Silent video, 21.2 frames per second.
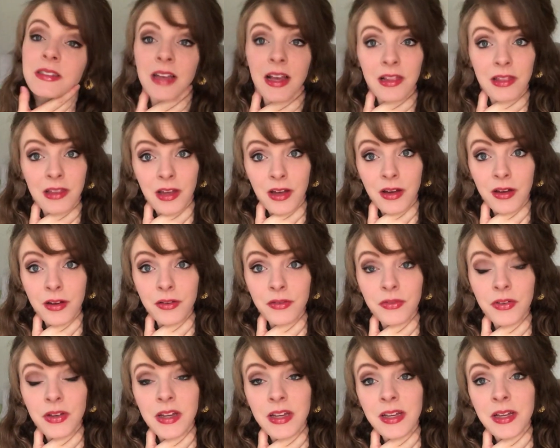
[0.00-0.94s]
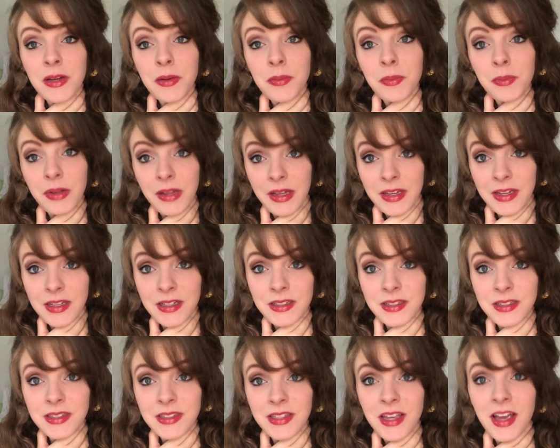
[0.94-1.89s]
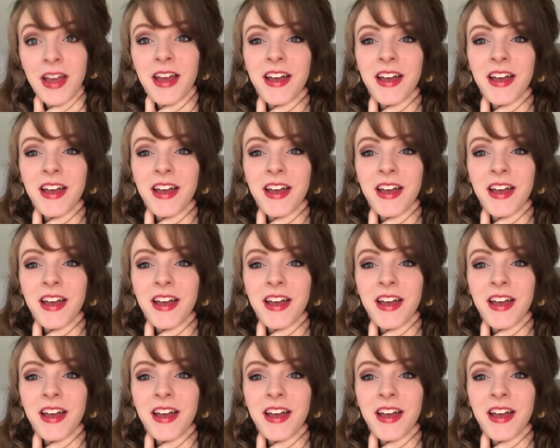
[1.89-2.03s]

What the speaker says: I love blankets.